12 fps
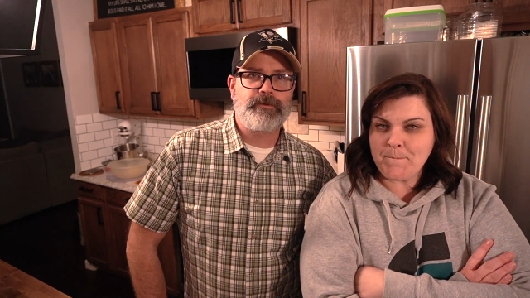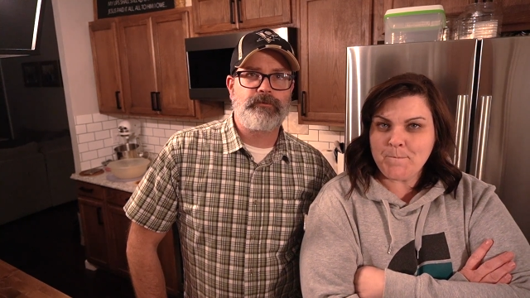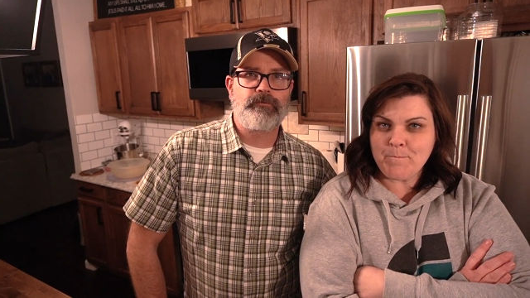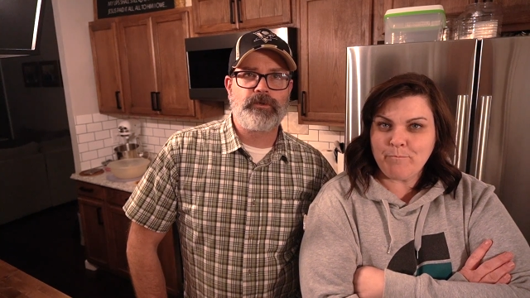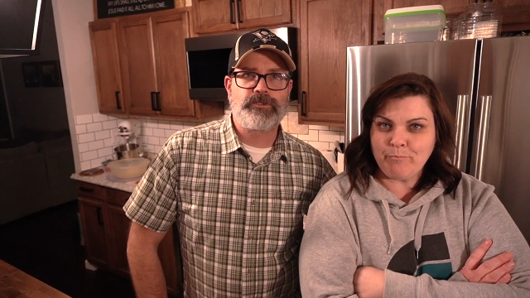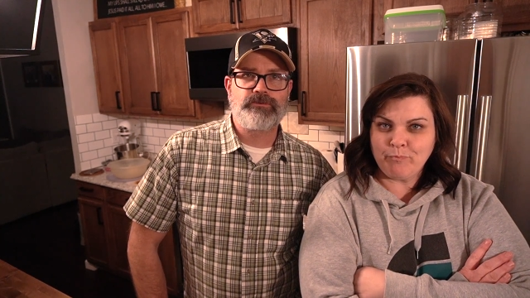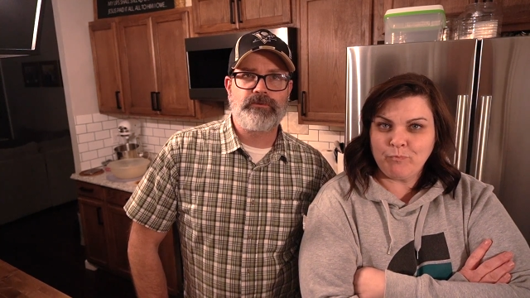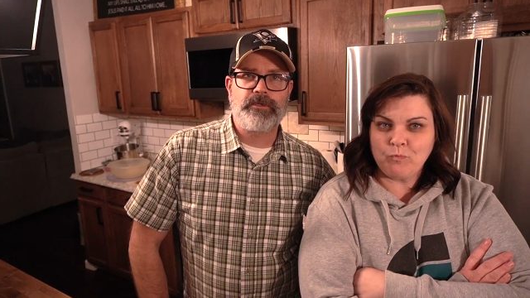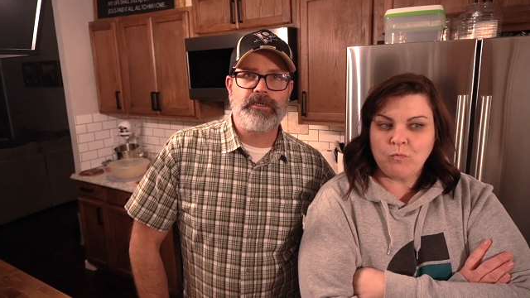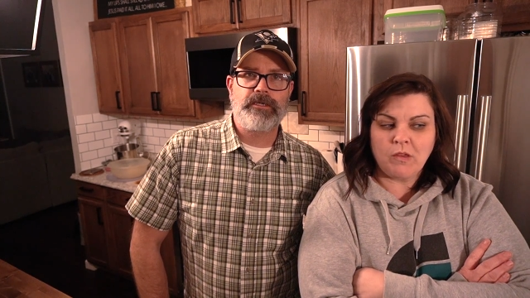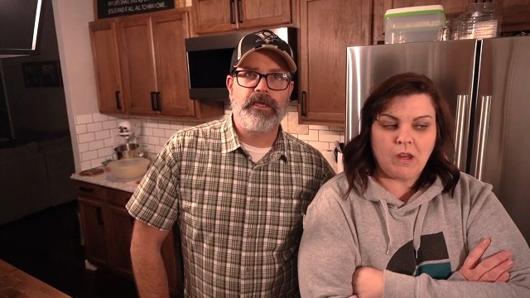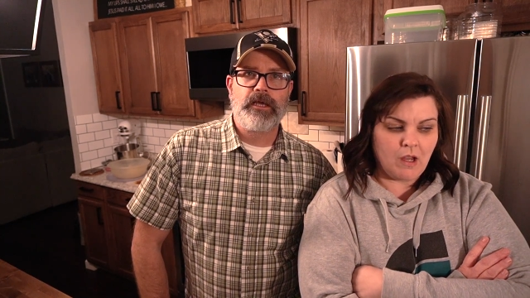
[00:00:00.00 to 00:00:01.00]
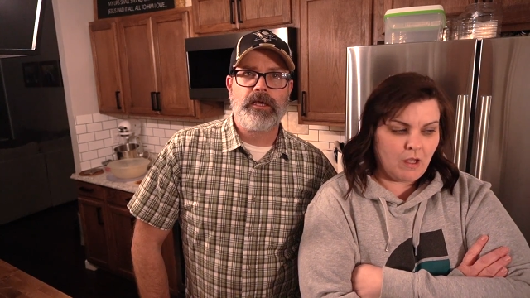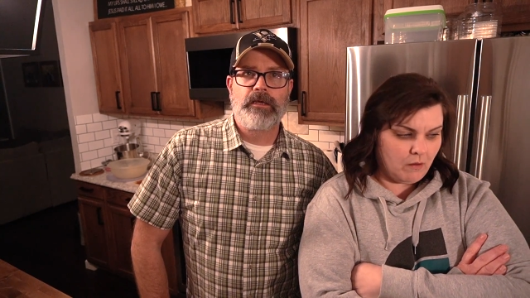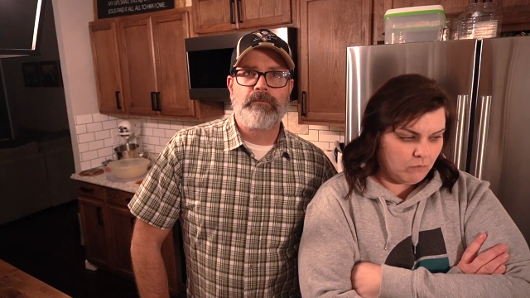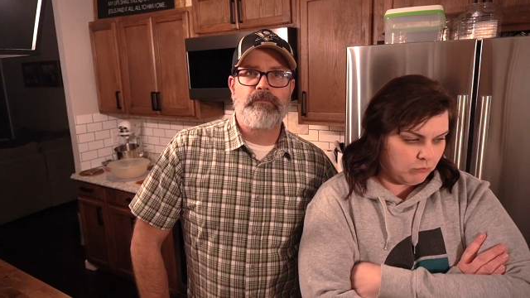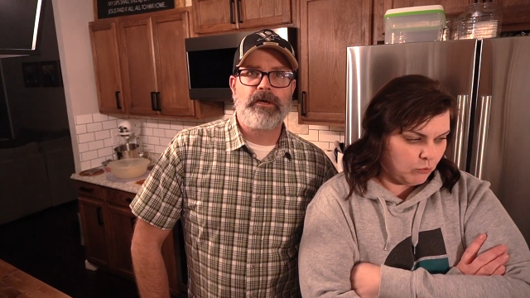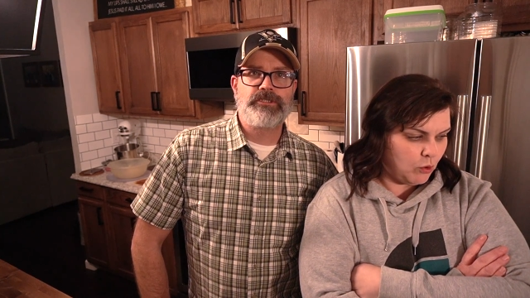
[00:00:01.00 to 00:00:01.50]
Speaker 1: grocery
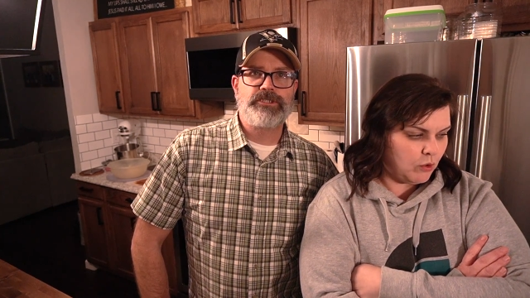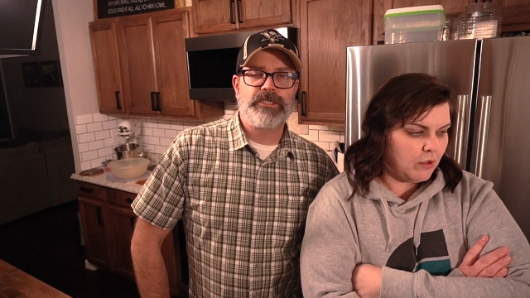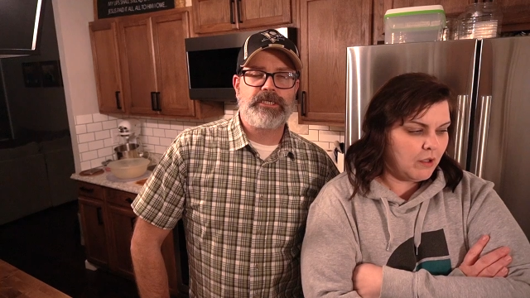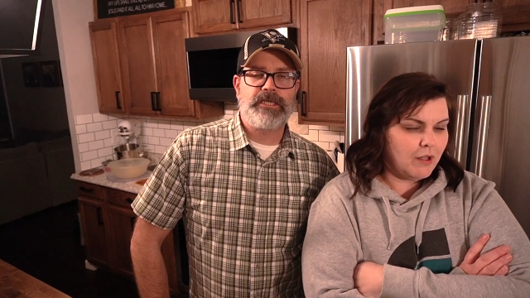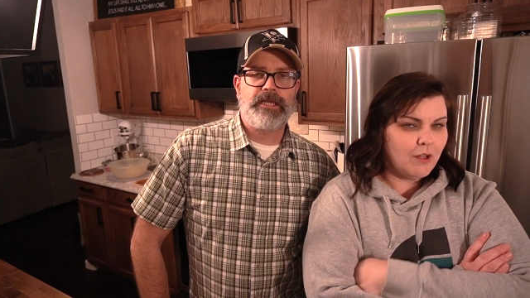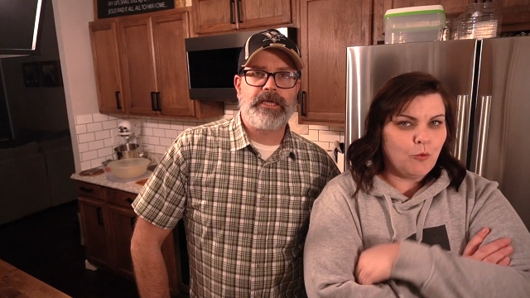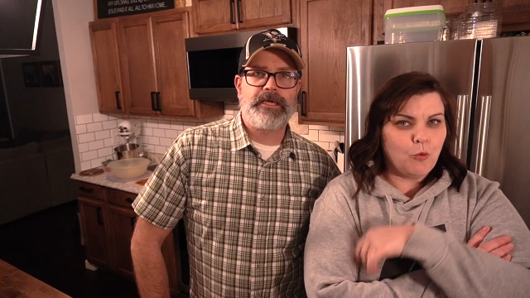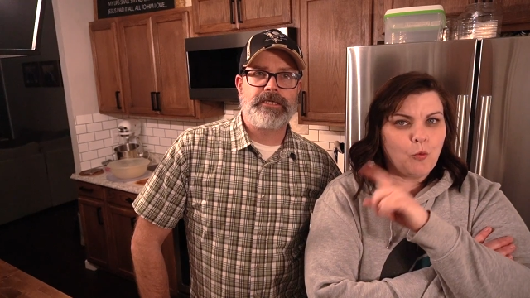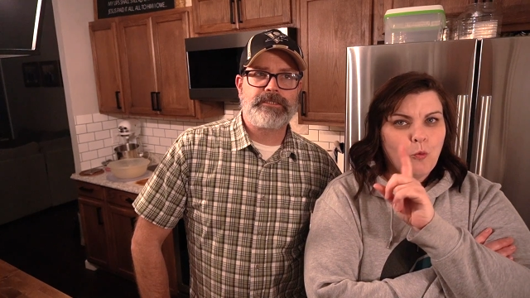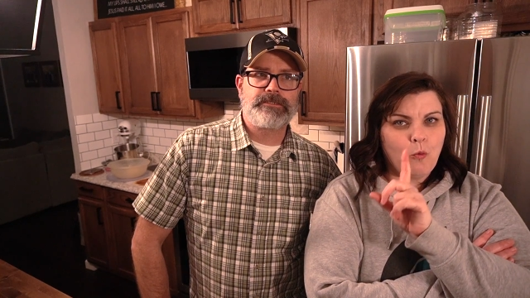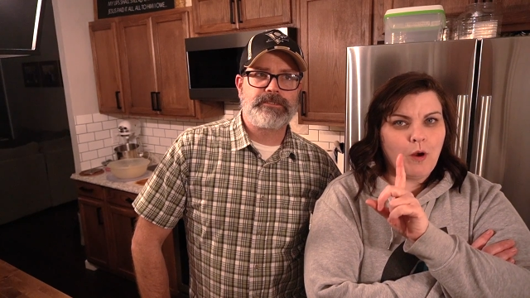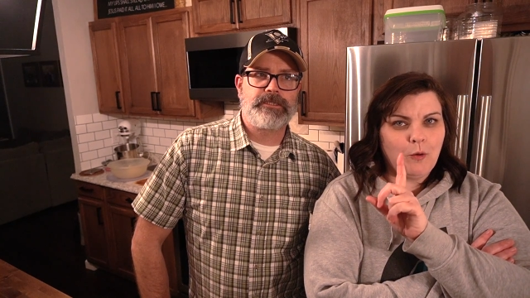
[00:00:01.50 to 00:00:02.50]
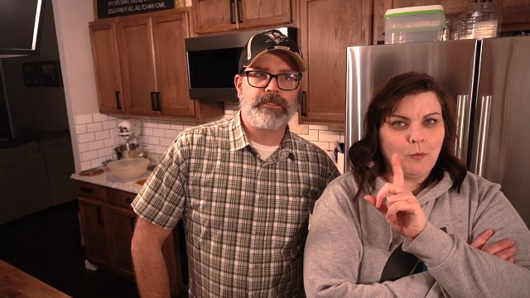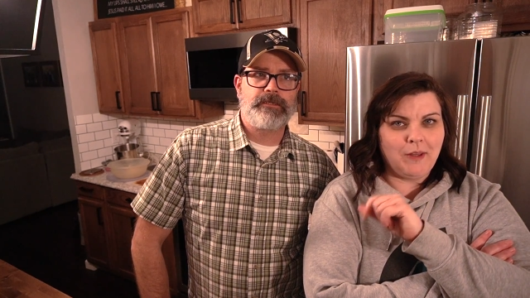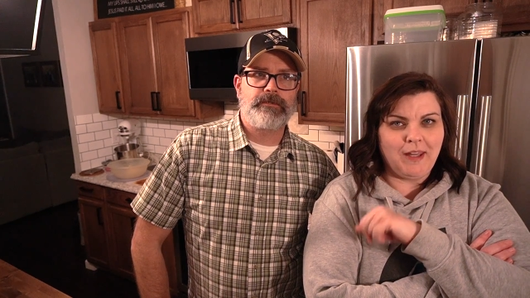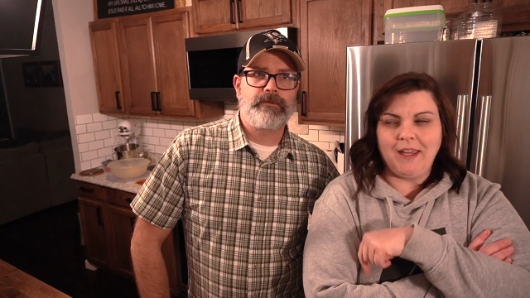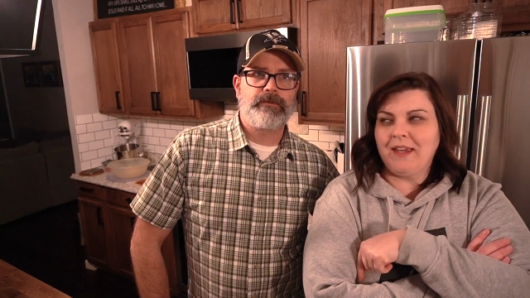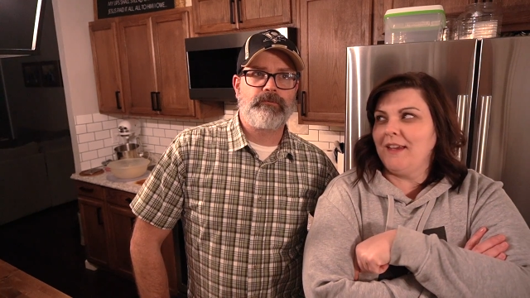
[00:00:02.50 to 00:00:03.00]
budget and one
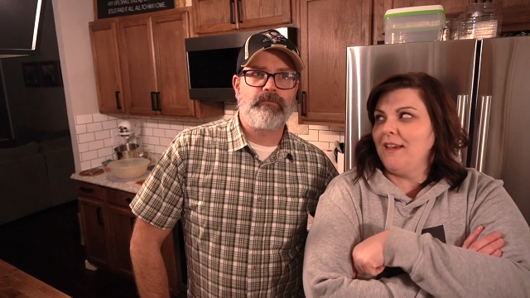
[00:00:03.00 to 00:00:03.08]
week.